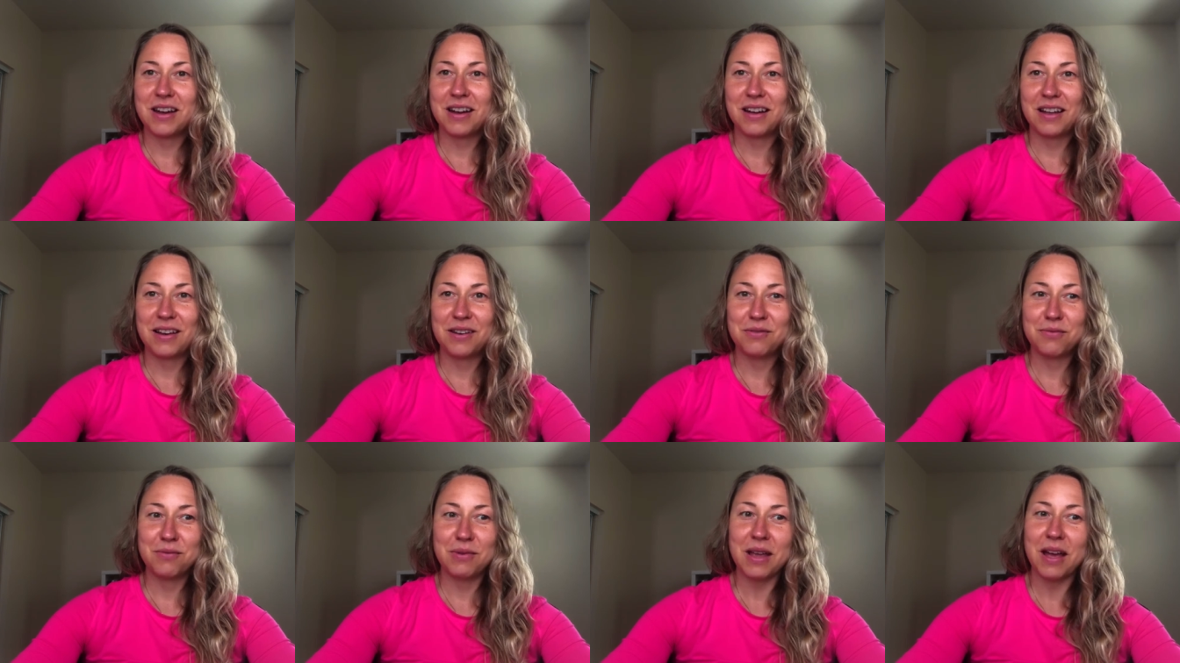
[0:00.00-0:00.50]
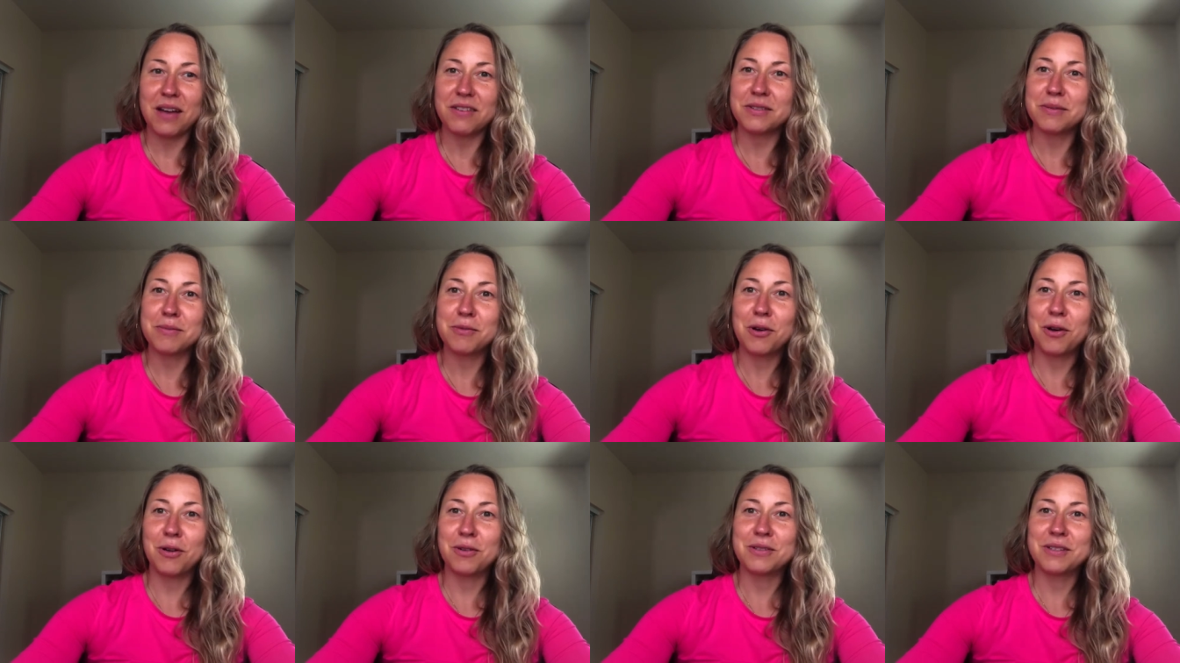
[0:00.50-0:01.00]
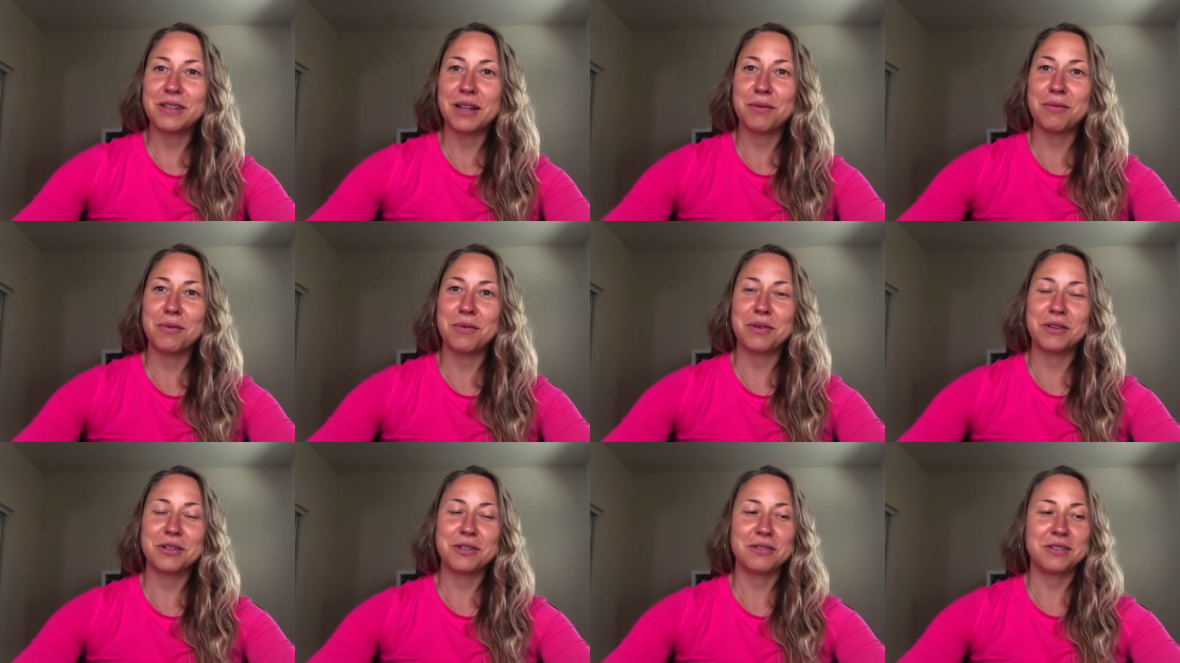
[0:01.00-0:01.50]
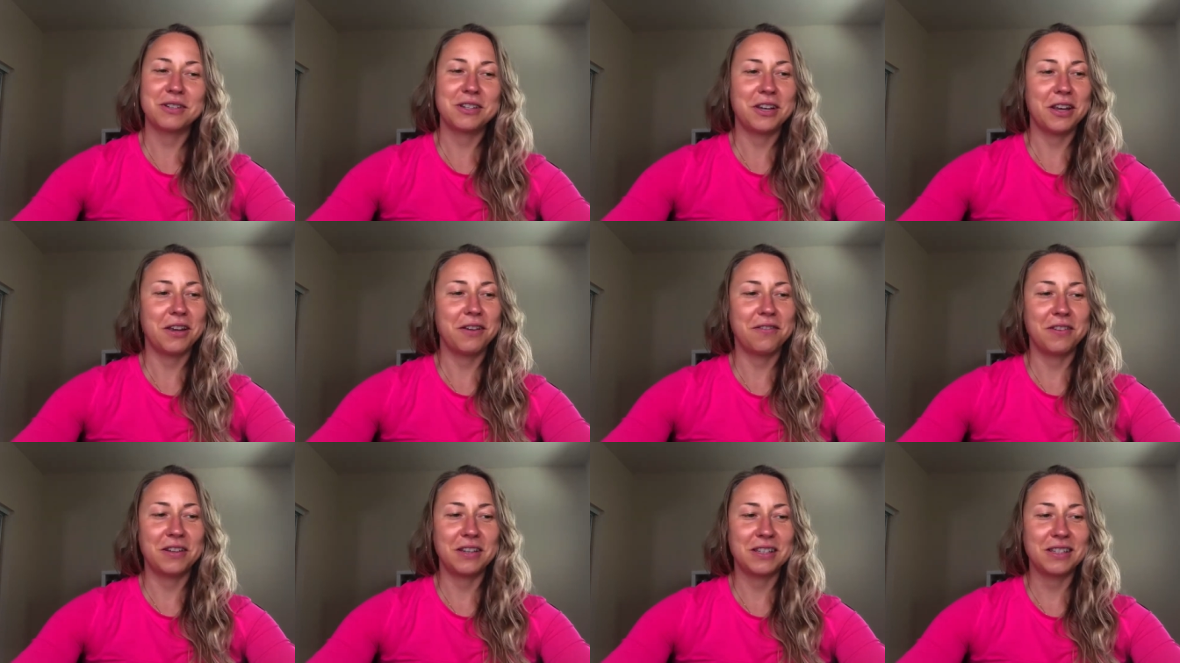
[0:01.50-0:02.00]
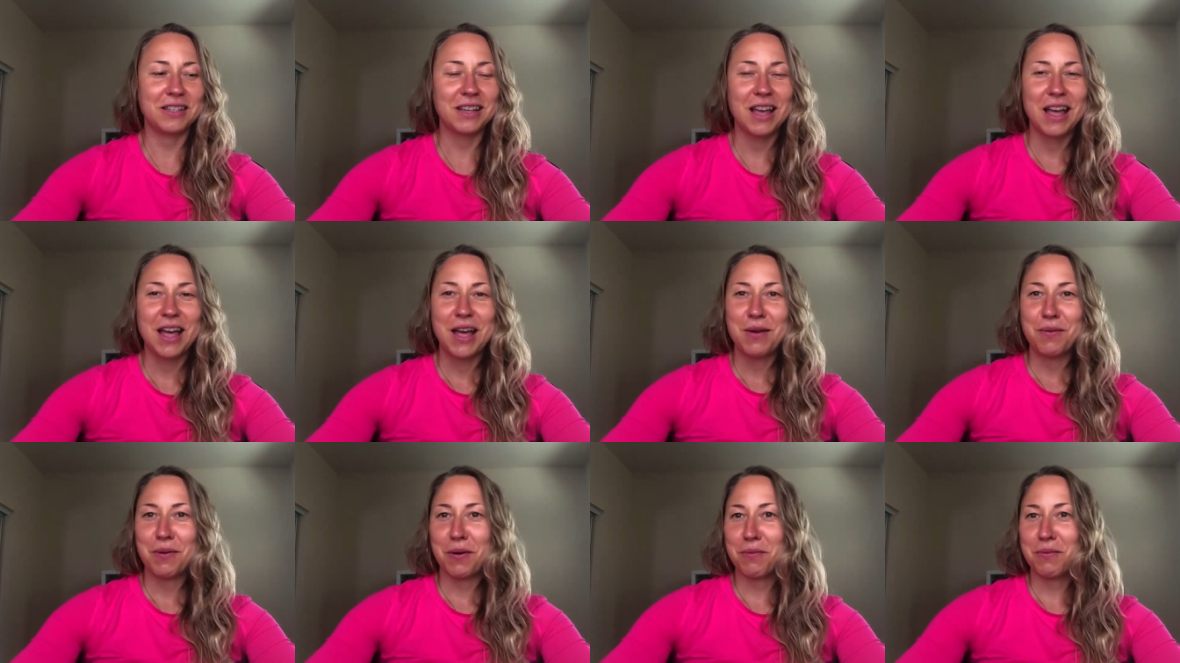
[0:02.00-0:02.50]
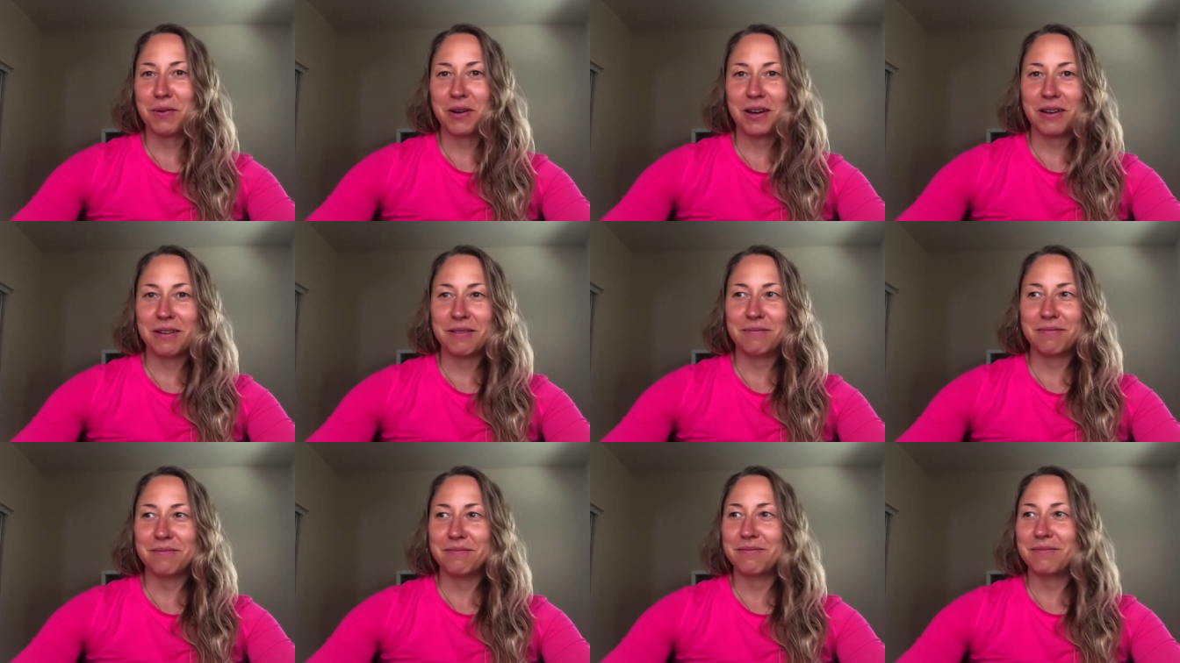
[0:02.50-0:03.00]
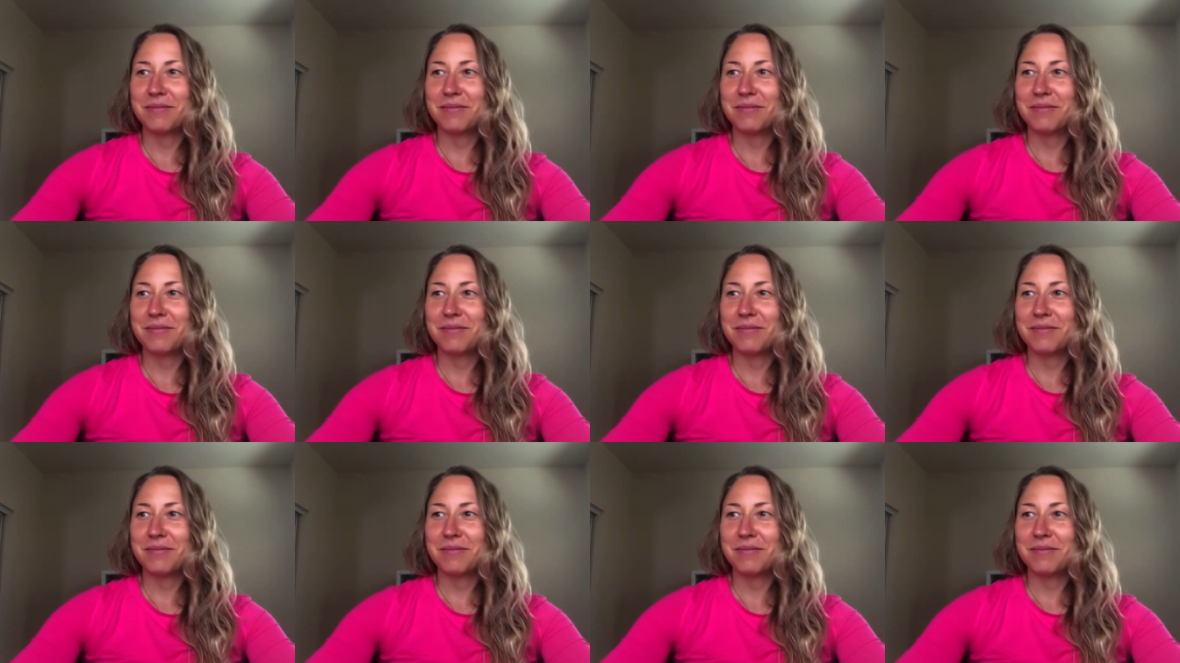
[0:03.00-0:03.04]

and we have some goals that we want to achieve, and we want to,